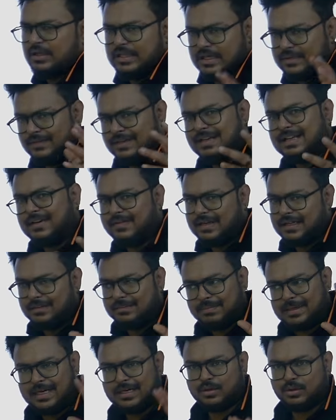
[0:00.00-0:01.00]
that we will cover in
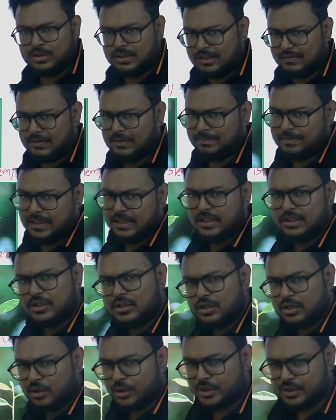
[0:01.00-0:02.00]
plant growth and development.
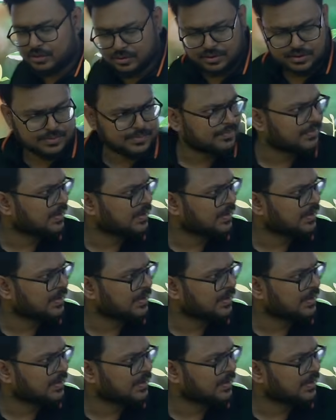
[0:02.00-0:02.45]
No issues.